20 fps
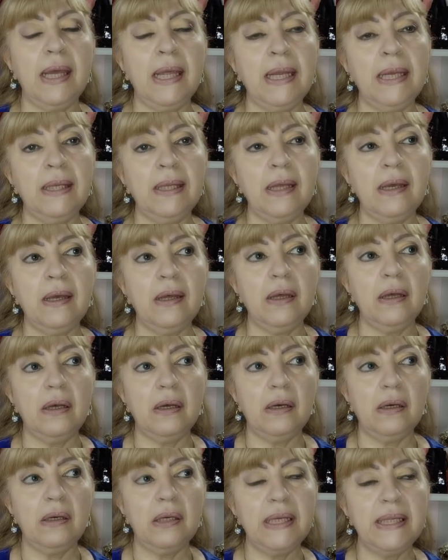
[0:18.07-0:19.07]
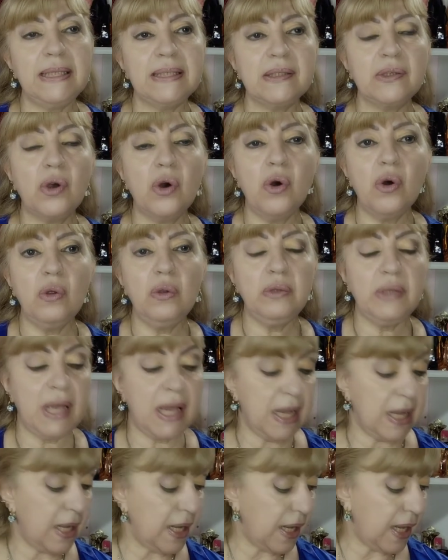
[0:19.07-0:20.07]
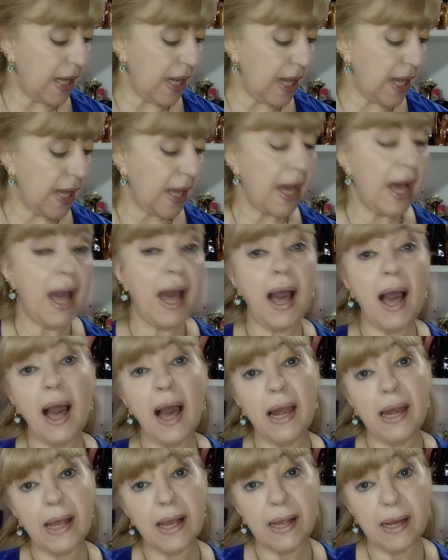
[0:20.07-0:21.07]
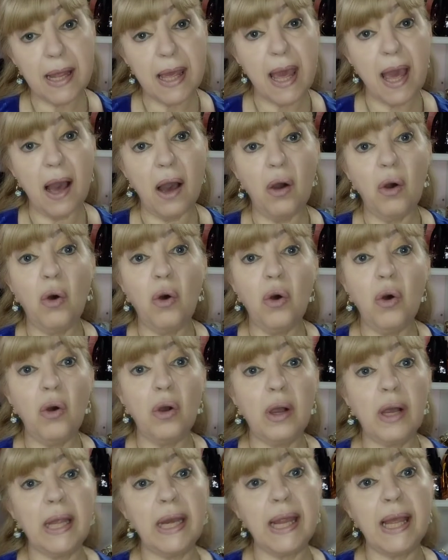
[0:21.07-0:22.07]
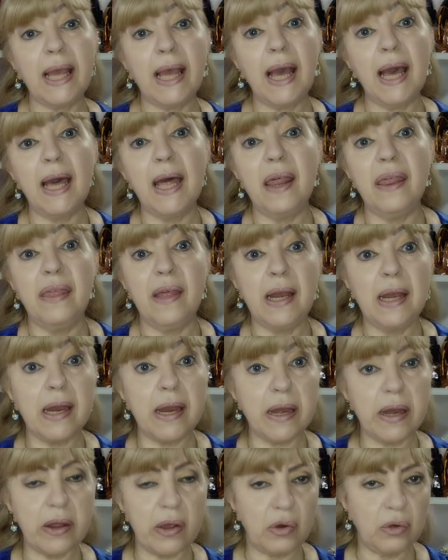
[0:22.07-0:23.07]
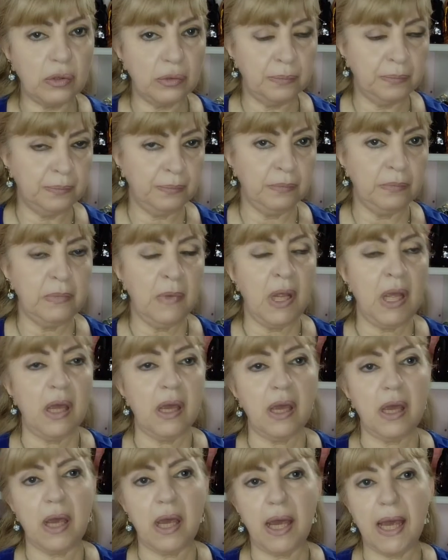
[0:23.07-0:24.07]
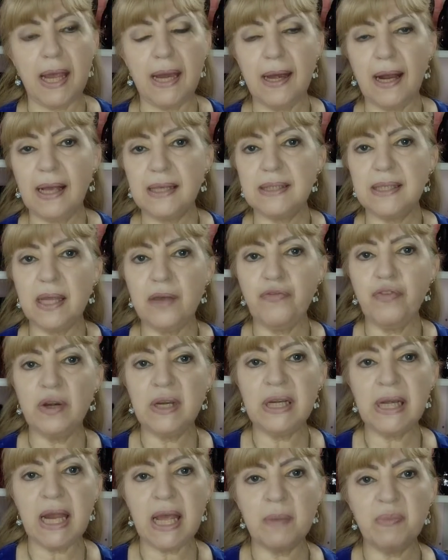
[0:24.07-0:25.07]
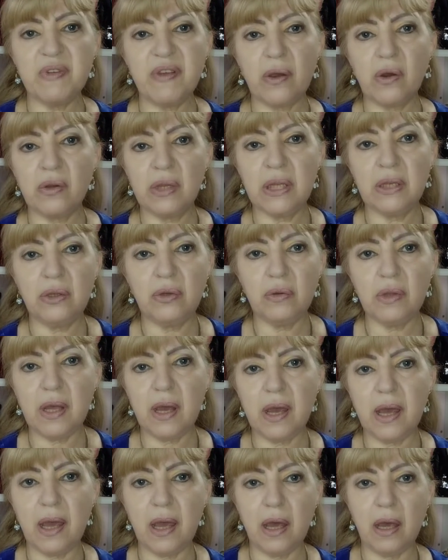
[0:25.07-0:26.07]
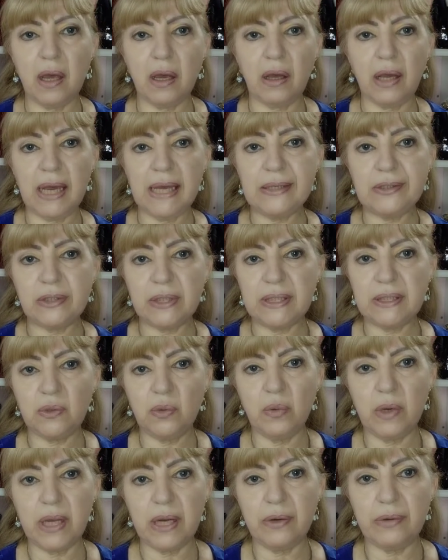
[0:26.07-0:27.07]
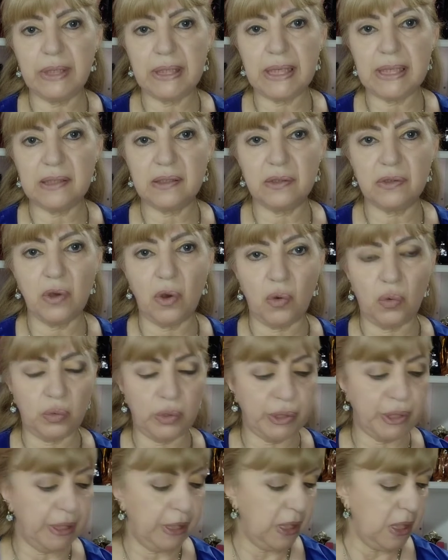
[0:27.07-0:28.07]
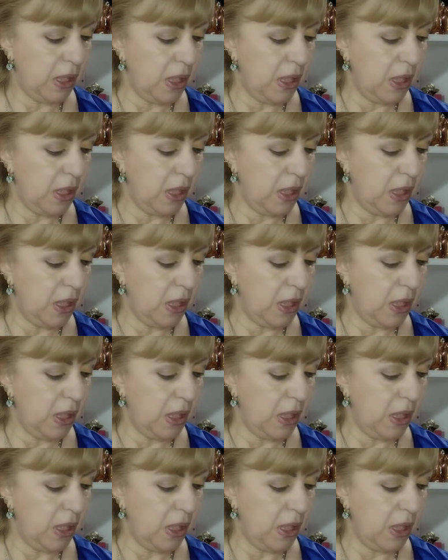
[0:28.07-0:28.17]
and uh, it's called Kriska Alegría or Kriska Delirio. Uh, it has different names according to the uh, countries where it is sold,